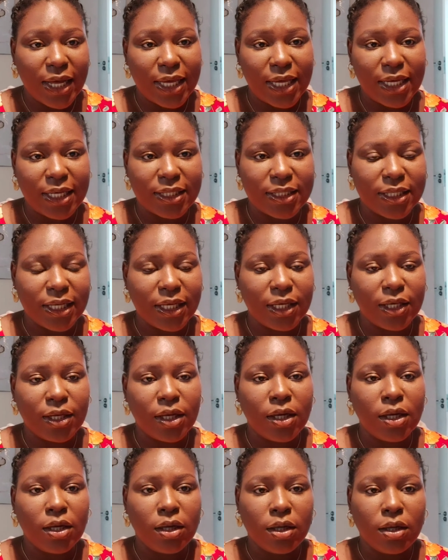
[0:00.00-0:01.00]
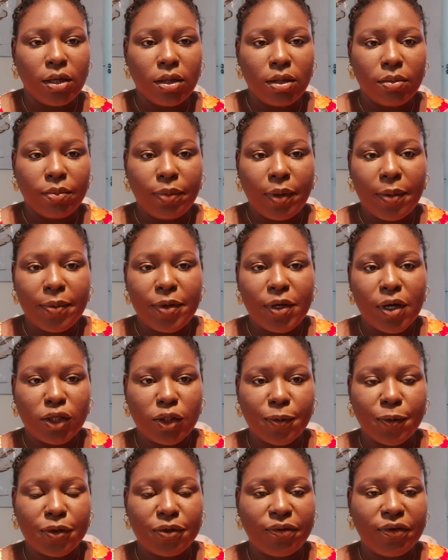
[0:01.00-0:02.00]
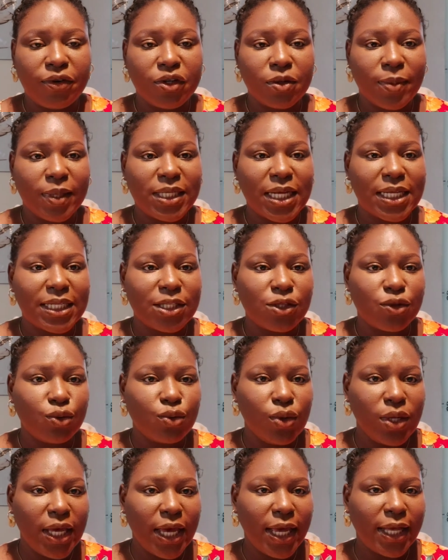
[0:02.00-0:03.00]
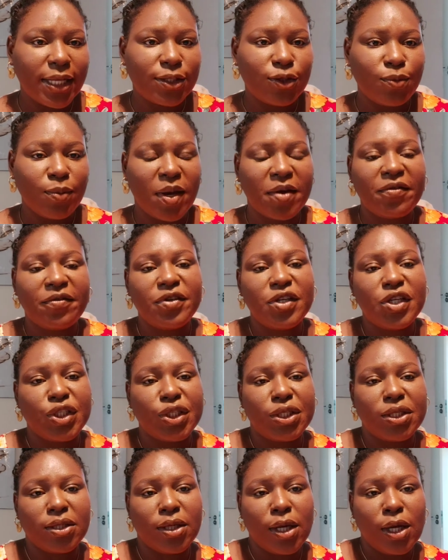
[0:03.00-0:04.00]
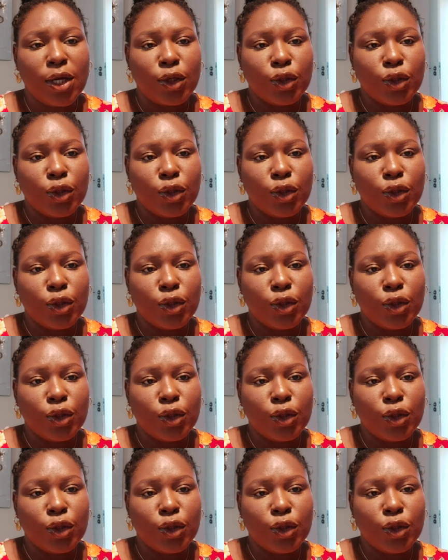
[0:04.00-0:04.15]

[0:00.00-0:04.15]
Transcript: years like probably you're supposed to finish your master's in two years you might finish in